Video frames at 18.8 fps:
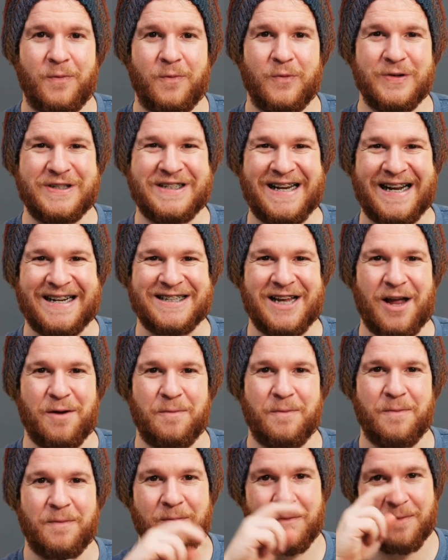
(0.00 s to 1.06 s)
We'll see you next time.
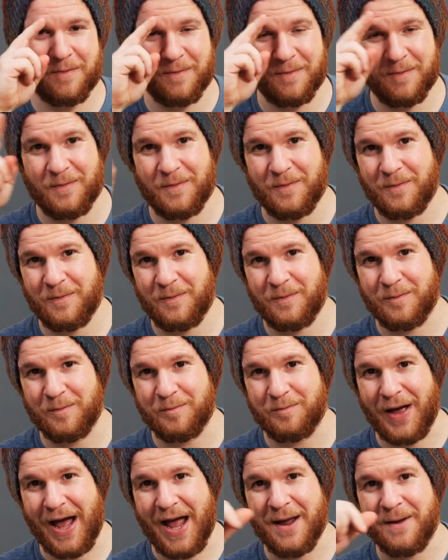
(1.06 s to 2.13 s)

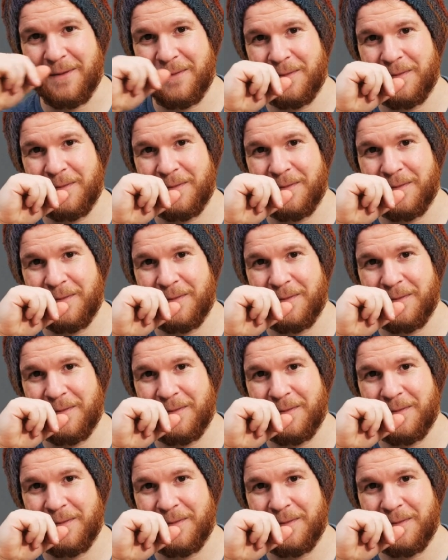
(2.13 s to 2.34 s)
Bye.